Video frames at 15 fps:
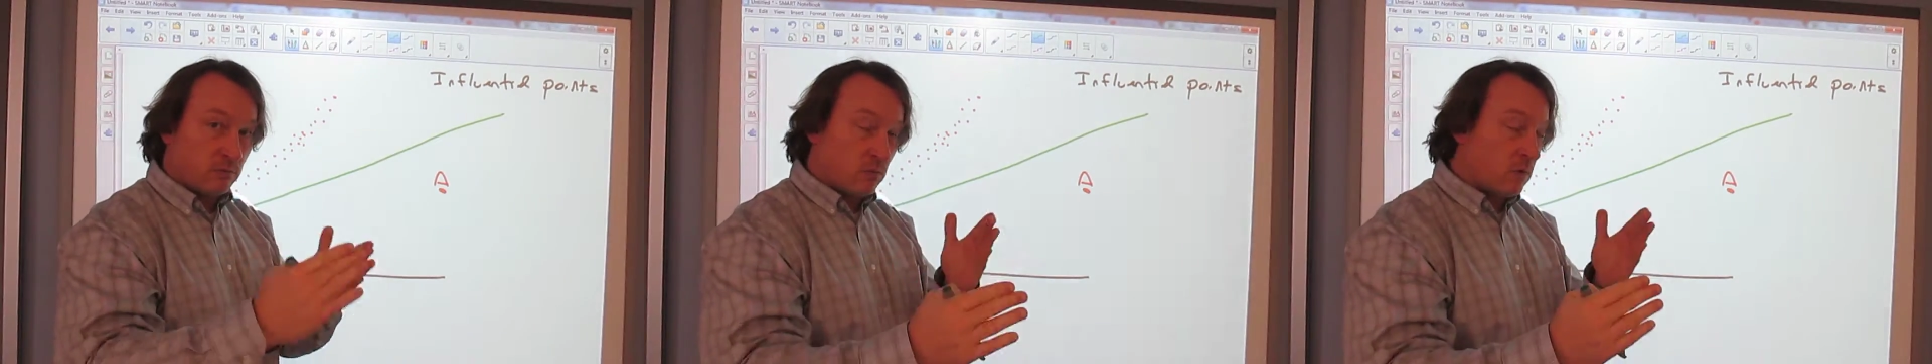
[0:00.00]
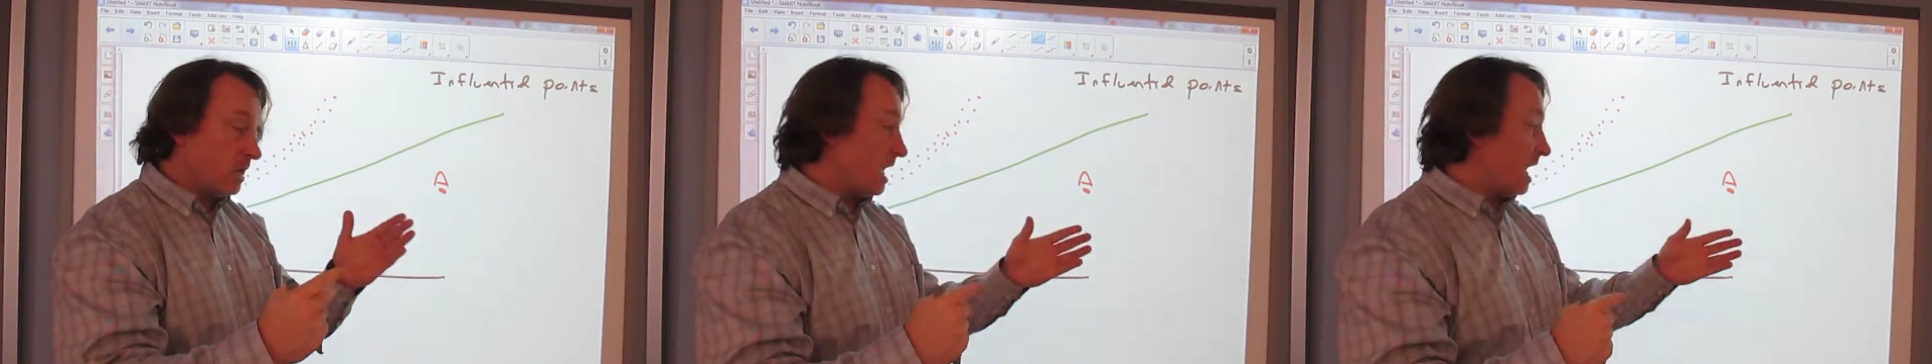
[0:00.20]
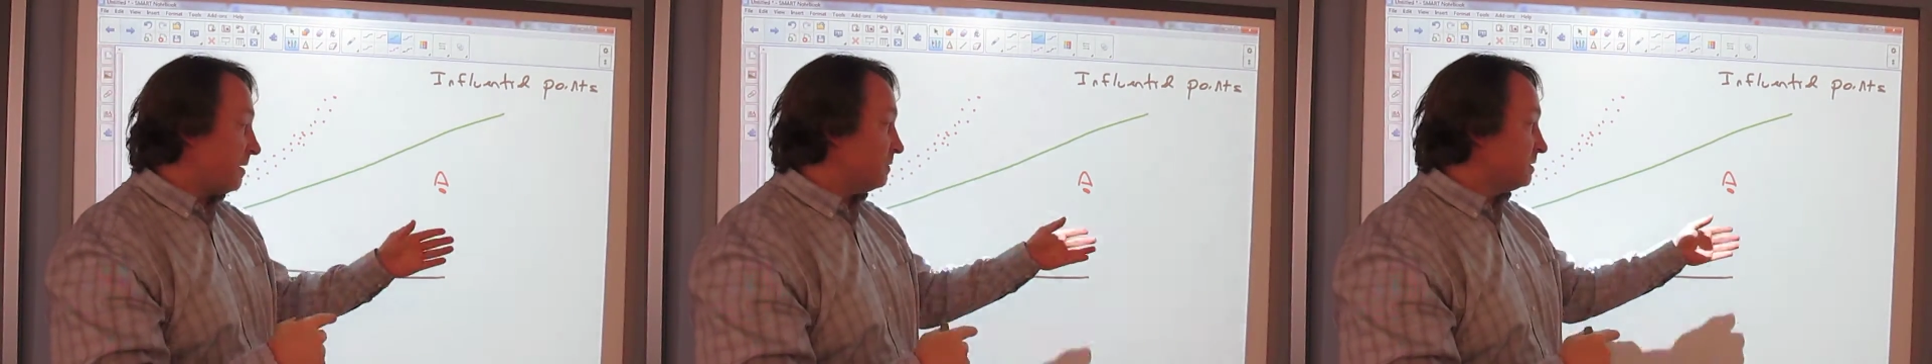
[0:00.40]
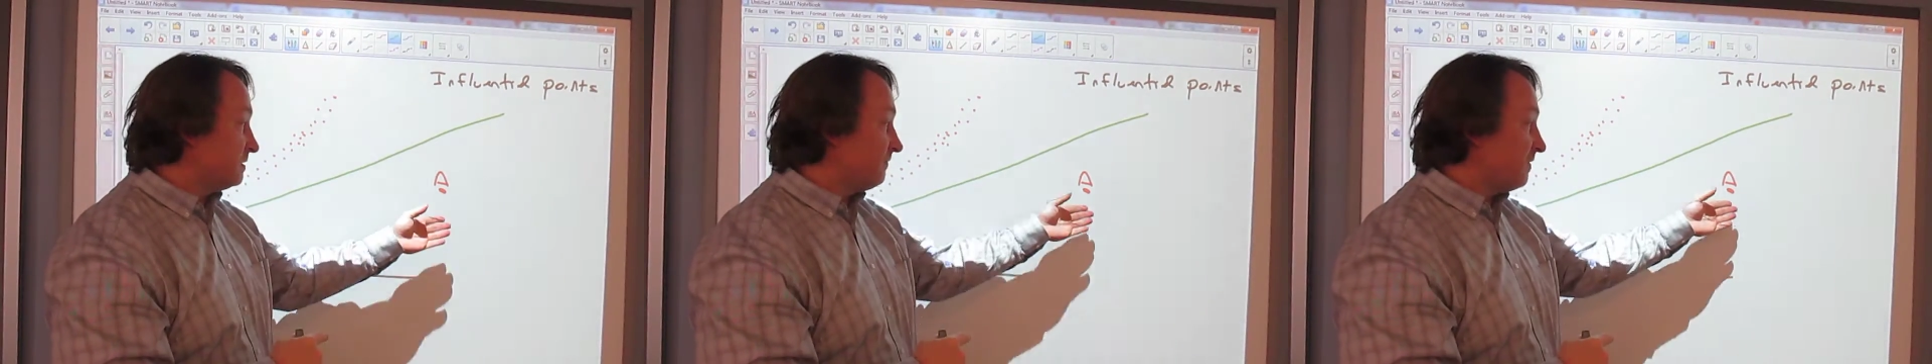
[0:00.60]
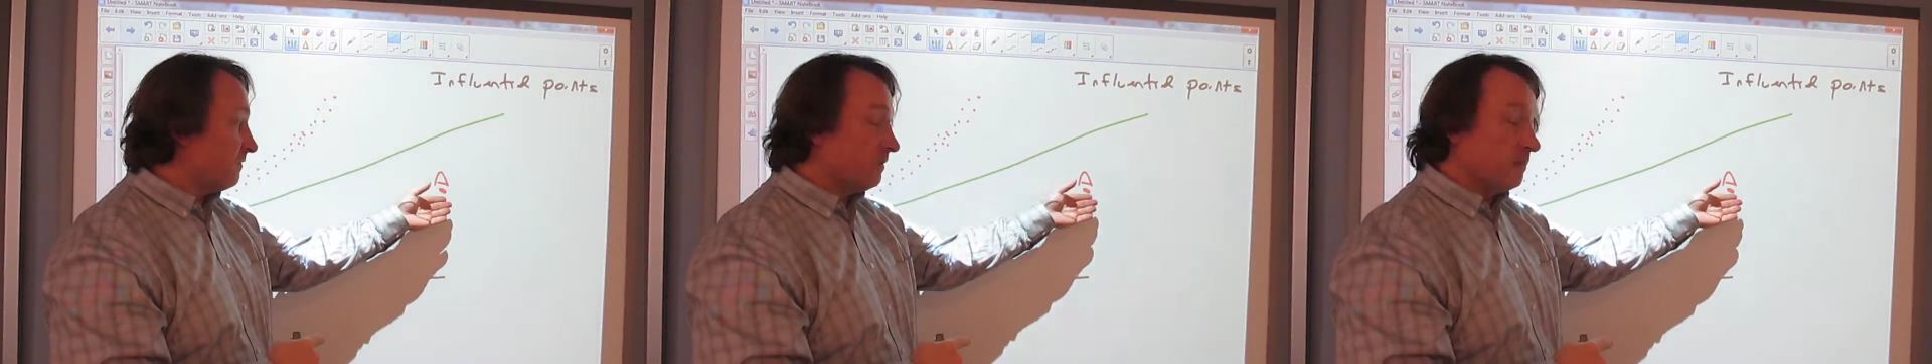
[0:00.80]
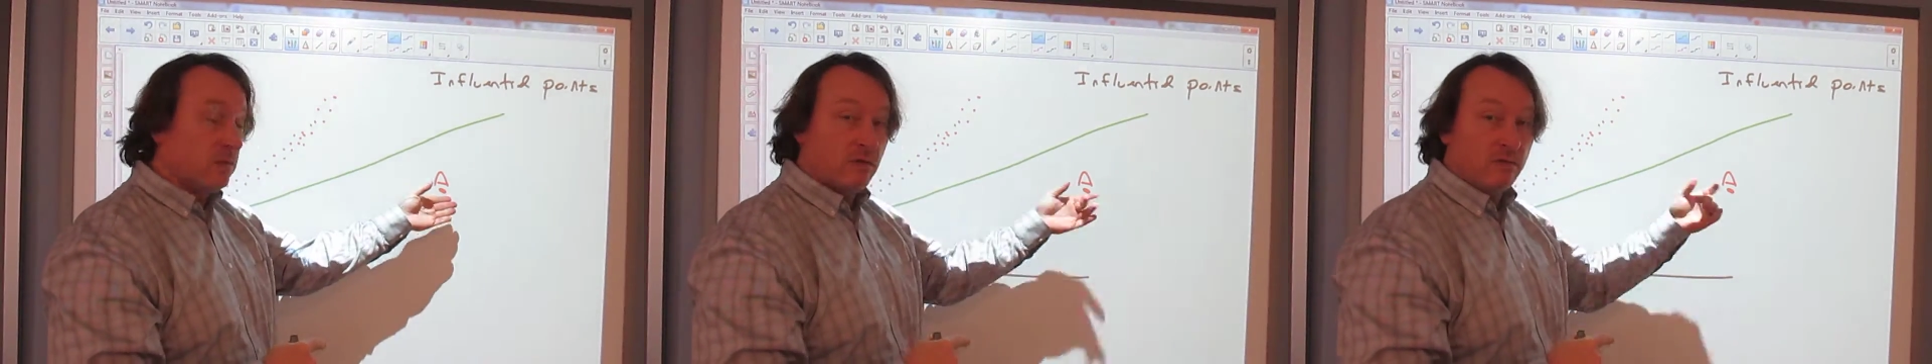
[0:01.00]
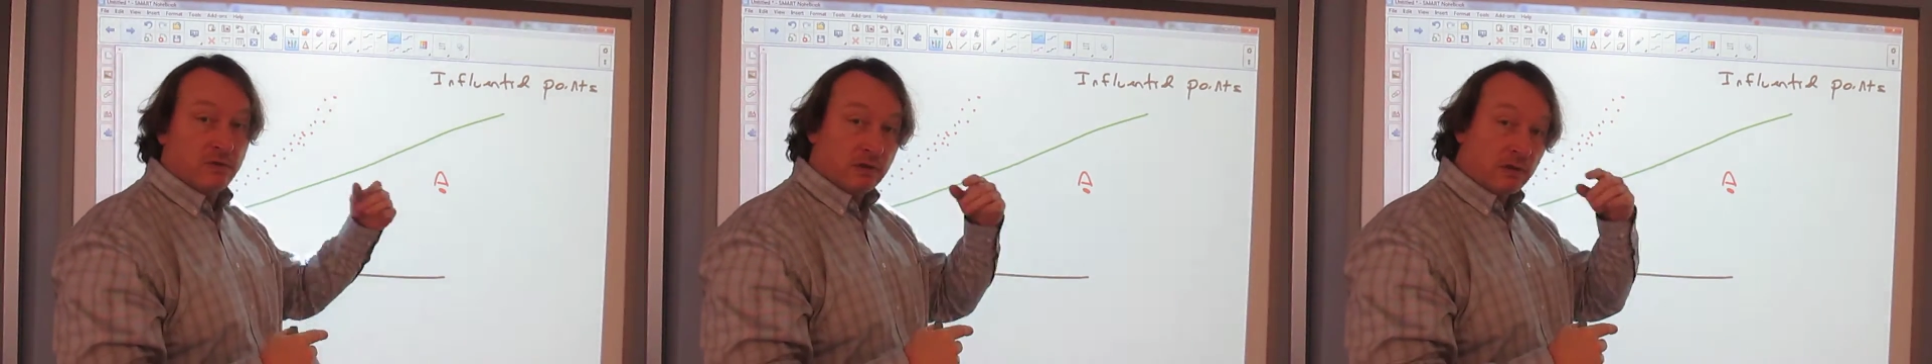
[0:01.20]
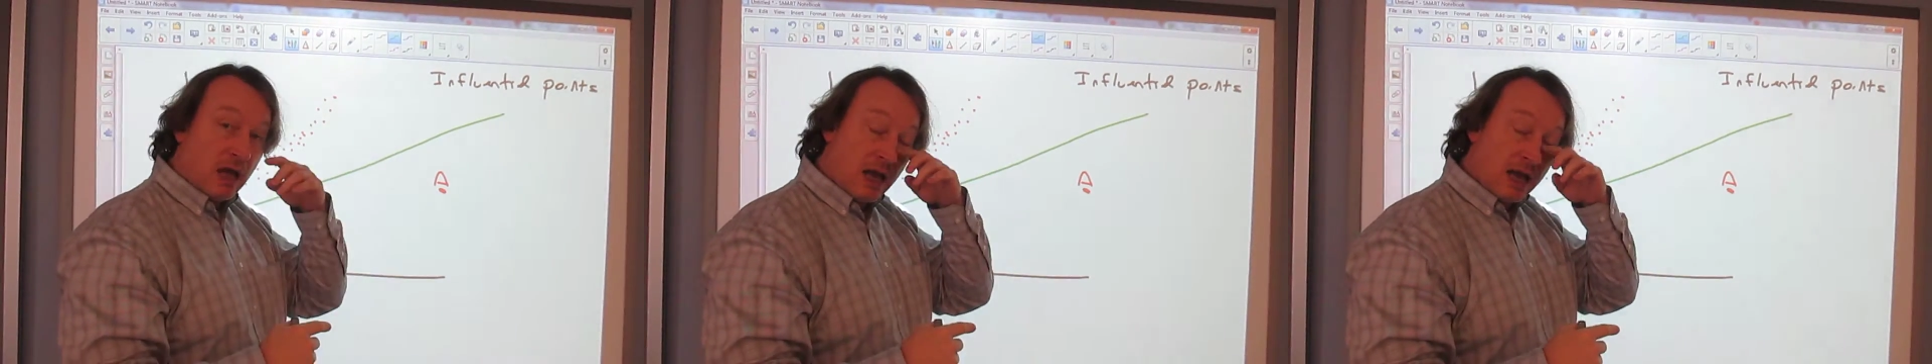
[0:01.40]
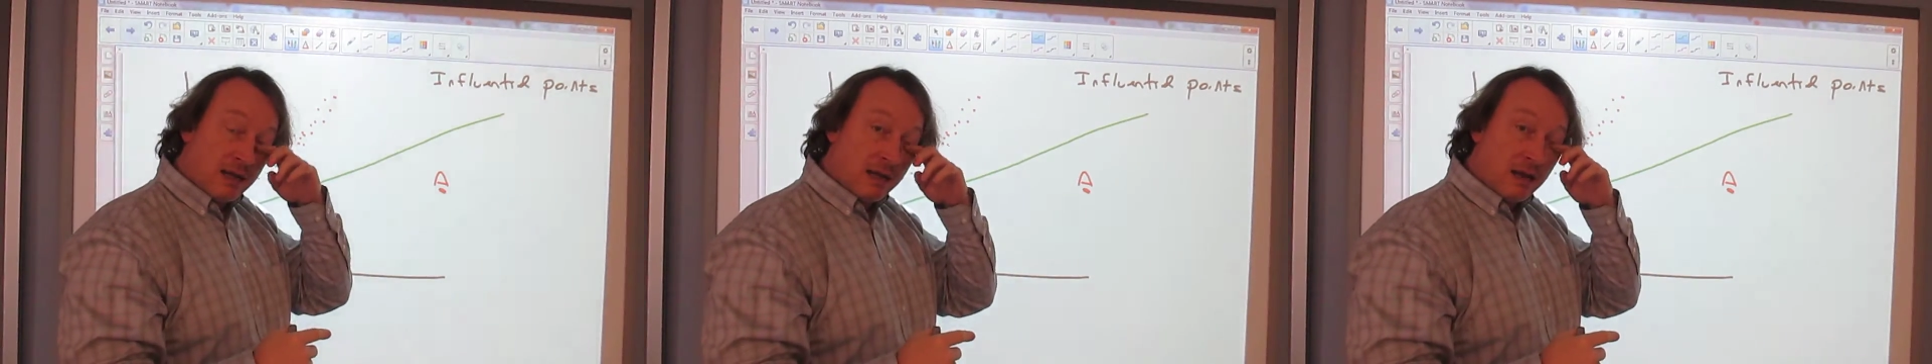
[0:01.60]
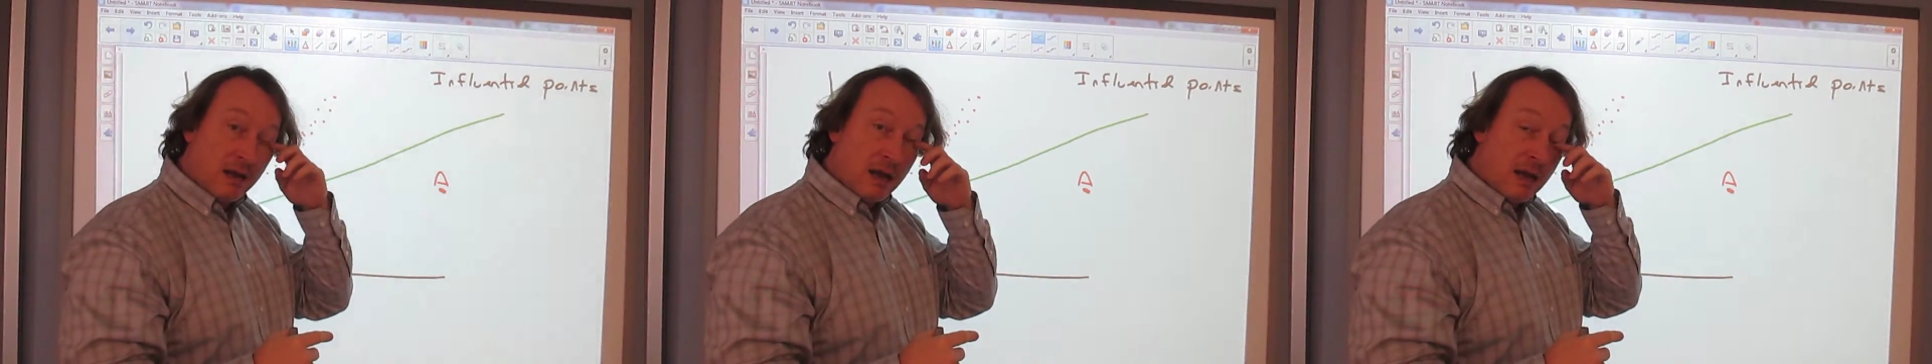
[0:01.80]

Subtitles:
what happens if I remove the line,